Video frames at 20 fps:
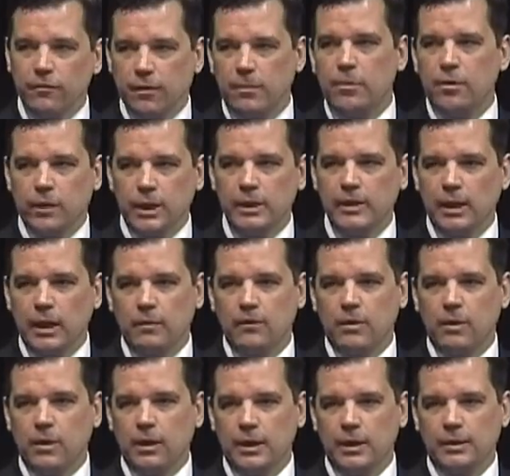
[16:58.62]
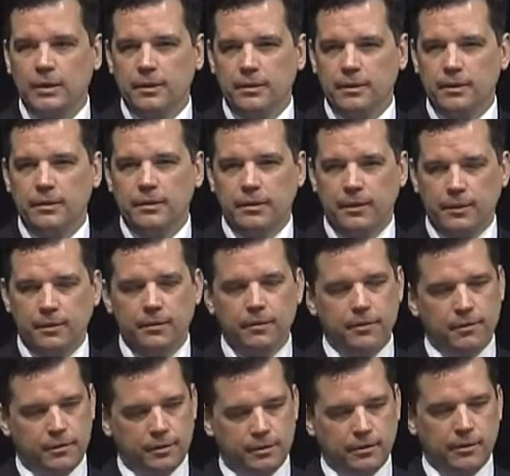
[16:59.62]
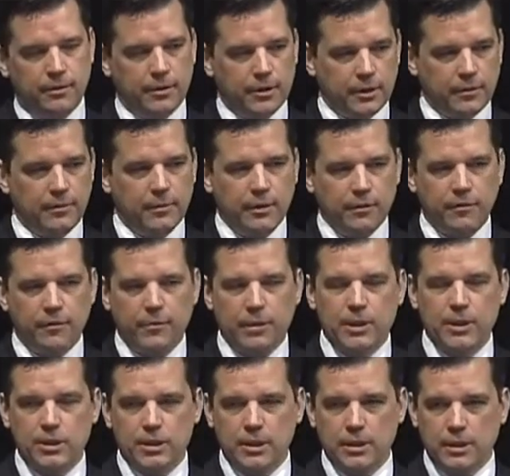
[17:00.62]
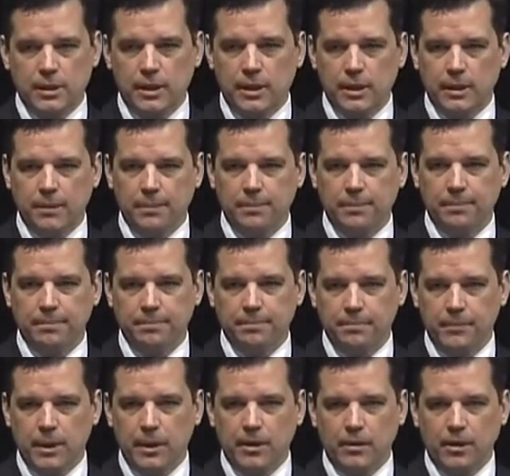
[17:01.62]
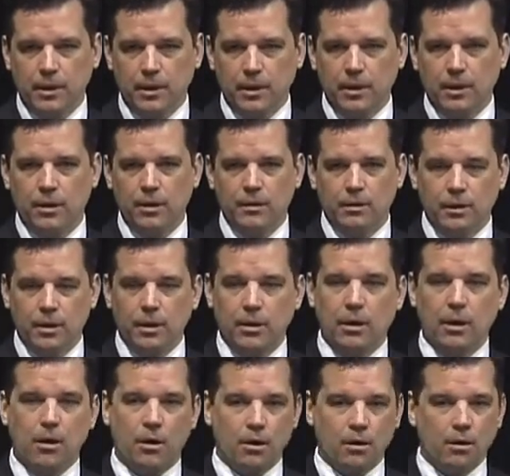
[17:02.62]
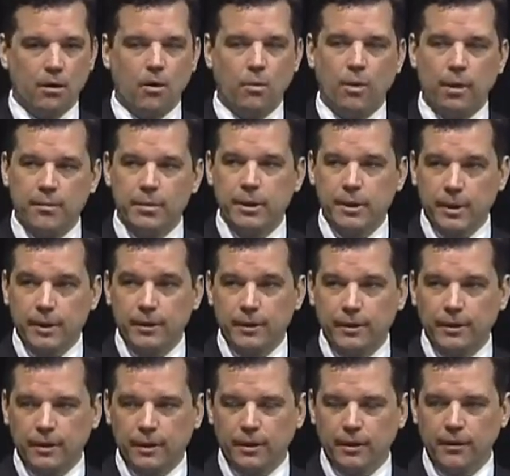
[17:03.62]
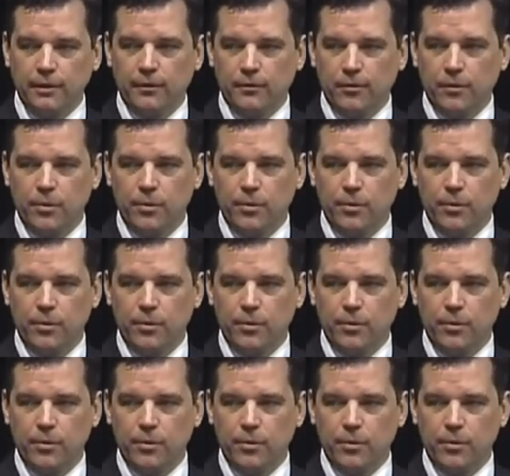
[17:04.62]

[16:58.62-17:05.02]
from grade level, and there's some information on our website for